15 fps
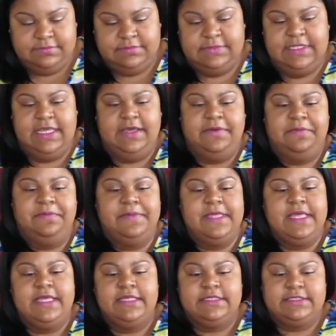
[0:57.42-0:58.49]
Yeah.
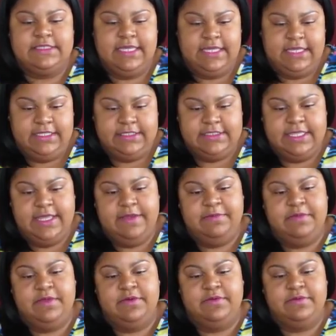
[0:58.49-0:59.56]
2
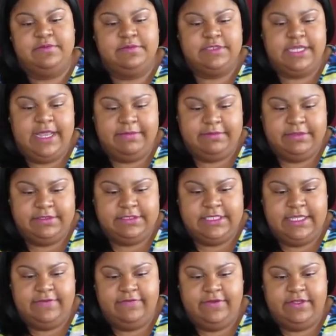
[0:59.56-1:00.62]
Samuel chapter
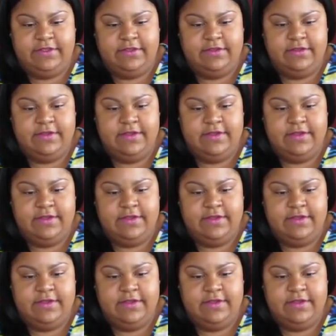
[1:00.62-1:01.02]
7,